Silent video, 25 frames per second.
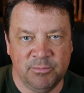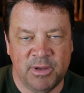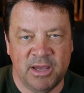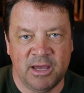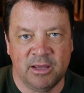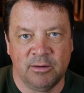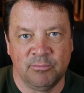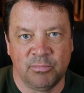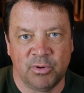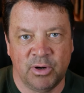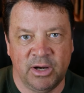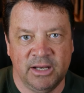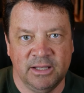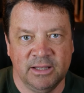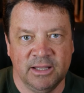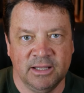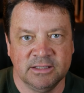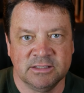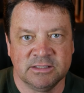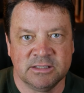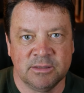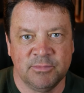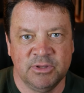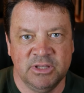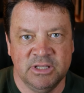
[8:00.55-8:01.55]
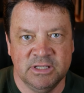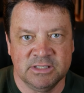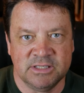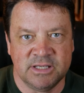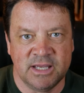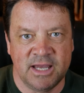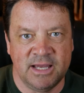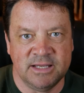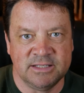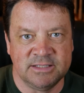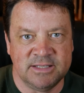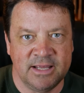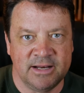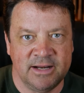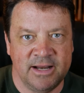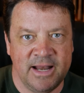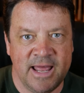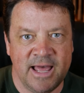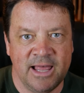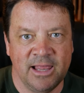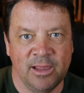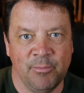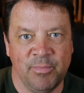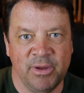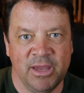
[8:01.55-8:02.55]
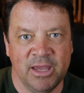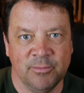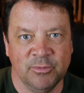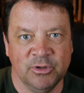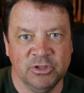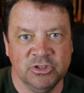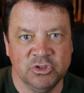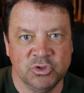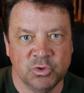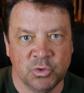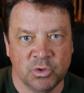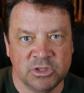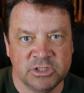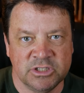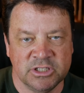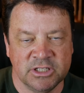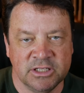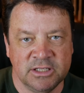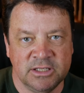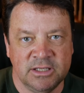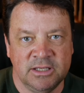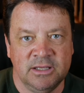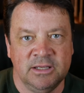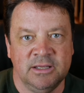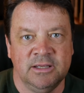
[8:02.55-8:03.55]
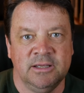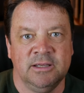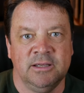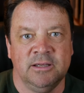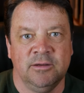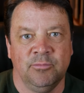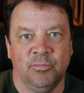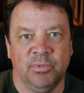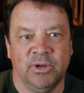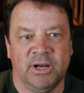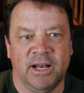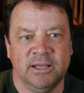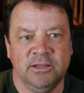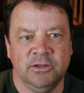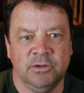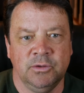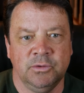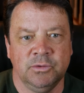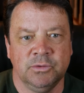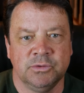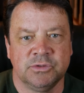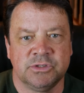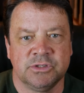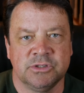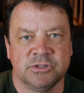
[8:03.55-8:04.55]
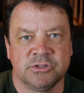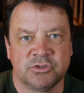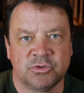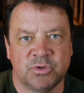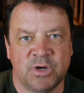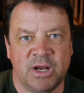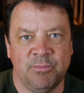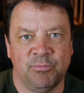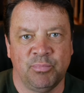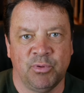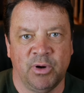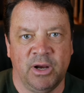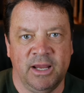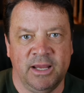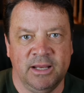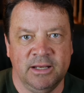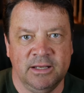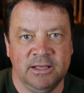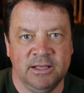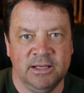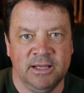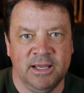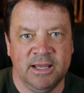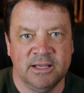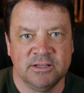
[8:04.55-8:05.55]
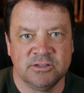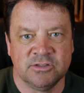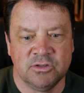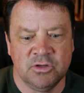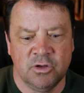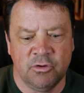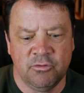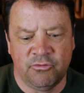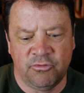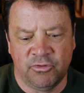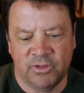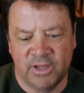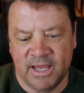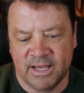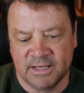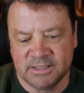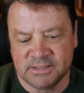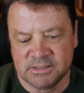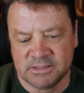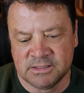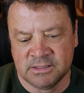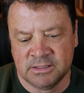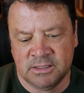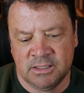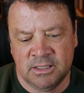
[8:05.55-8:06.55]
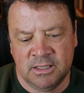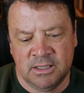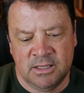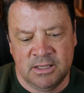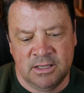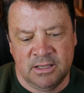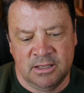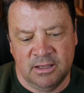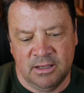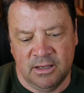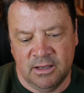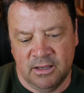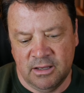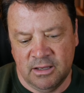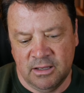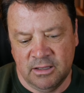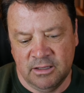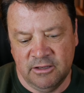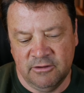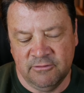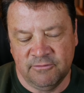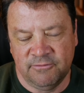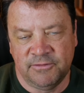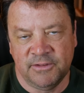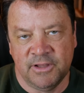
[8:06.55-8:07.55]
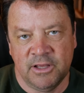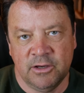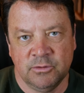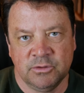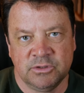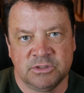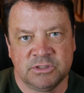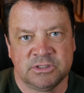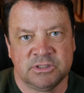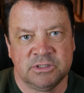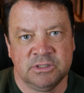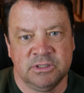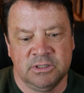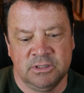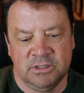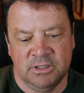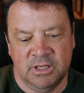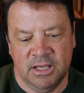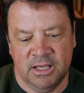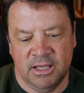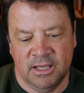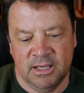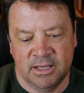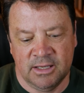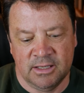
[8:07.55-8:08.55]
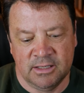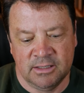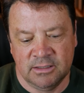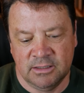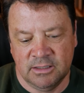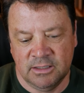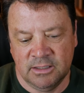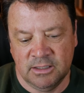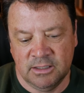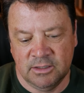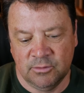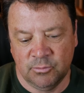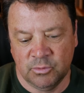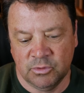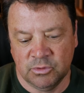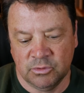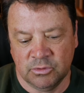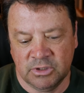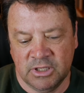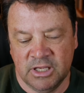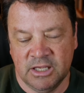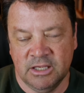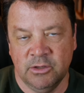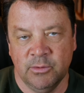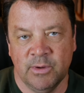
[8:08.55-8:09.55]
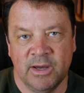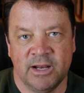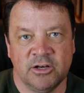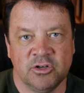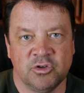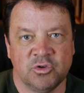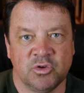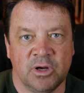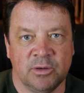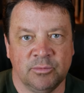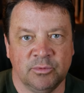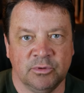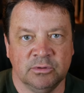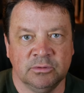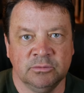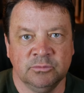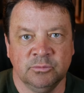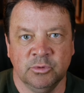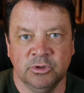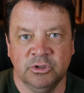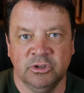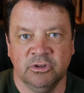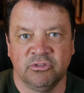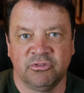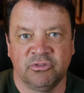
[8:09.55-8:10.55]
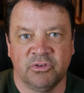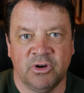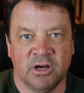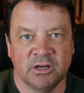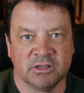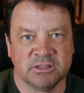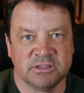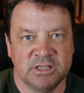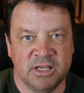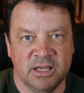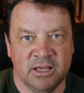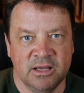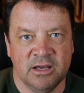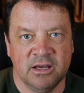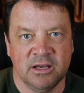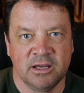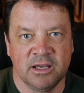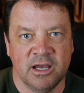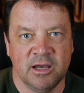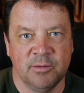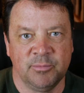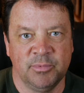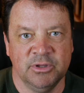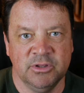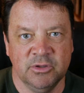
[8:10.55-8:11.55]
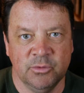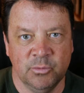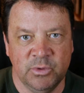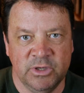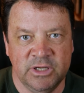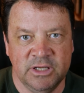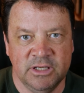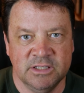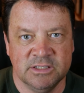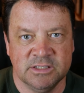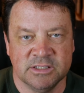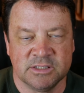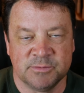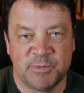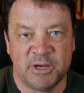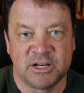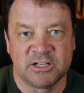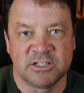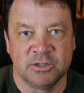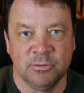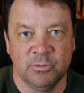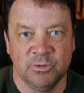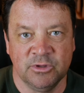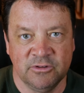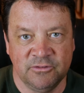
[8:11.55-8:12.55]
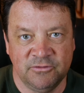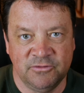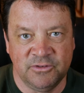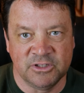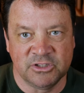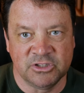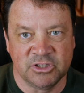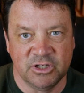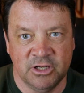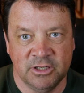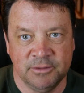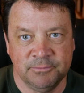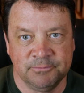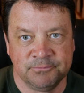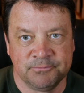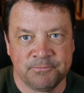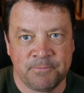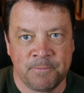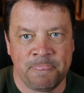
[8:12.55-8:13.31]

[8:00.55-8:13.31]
pound braid like some of these guys down in Alabama and Georgia, but I use straight braid. It has no flex, uh, it floats, and it will get you out of trouble when your frogs get hung up in the weeds, especially with a fish on.